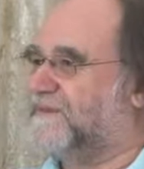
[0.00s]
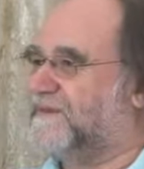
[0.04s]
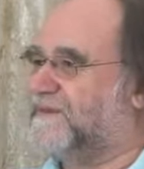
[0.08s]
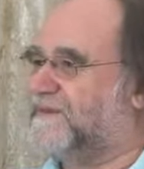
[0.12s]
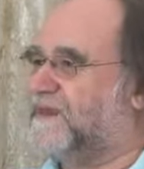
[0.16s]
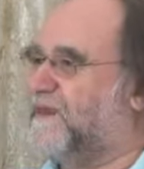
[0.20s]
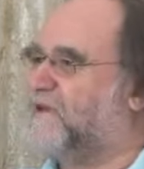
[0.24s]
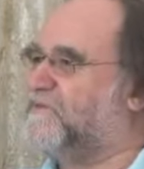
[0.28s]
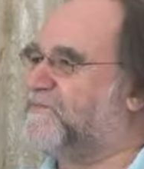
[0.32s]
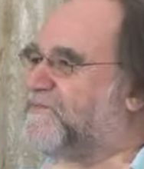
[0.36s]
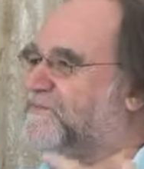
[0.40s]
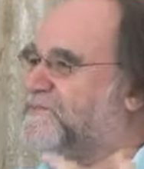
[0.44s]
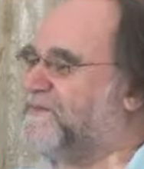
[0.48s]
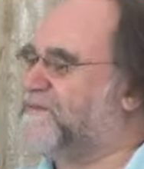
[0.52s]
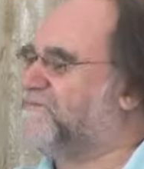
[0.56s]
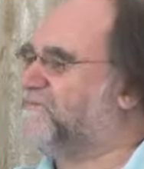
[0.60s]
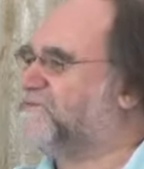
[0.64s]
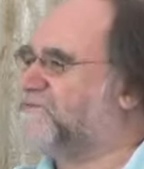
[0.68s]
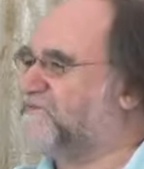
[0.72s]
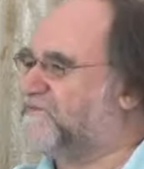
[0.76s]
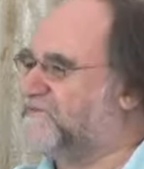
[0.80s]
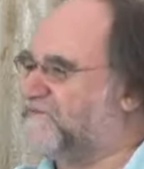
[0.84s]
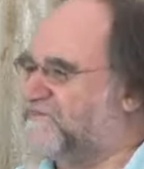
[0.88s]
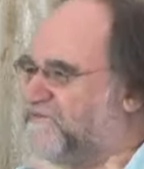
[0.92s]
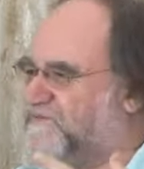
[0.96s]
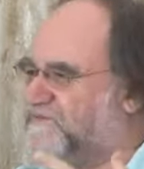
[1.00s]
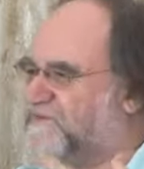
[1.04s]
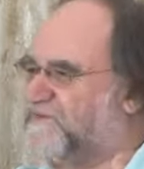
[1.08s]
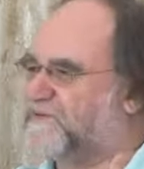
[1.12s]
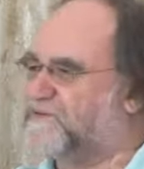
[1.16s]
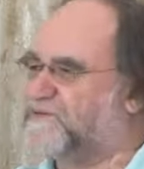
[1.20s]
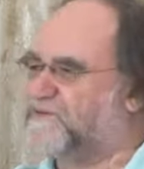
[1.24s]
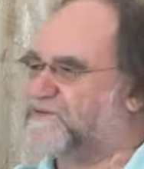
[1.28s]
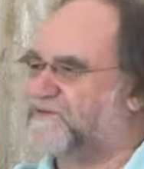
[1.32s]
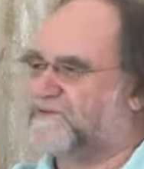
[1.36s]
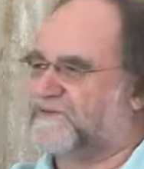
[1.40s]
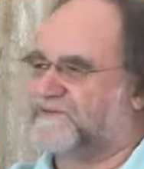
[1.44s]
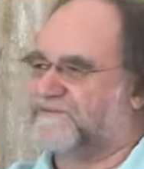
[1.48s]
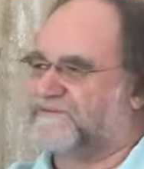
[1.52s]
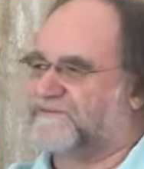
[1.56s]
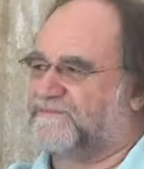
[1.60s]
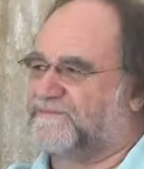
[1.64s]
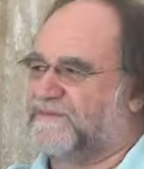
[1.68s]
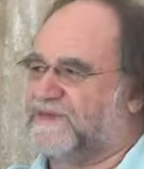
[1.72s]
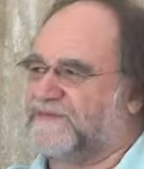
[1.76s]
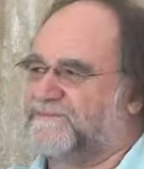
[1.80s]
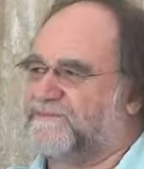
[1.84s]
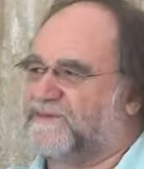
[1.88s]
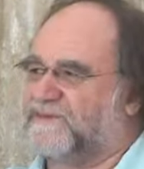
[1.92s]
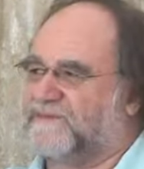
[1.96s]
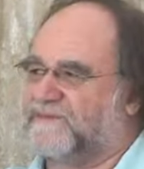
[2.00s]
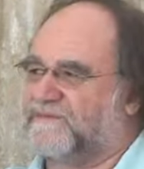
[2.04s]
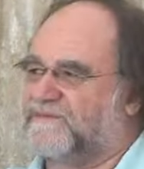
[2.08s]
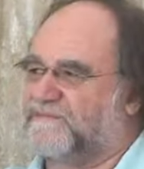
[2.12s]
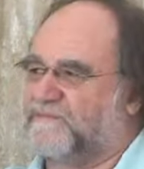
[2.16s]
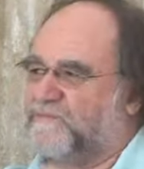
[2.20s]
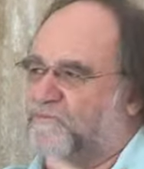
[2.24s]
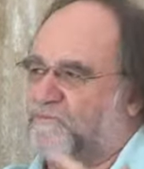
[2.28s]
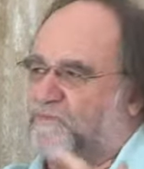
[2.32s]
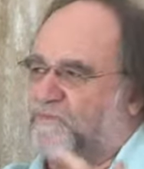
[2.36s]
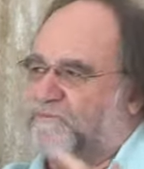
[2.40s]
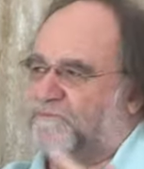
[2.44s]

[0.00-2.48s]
it helps people to feel that maybe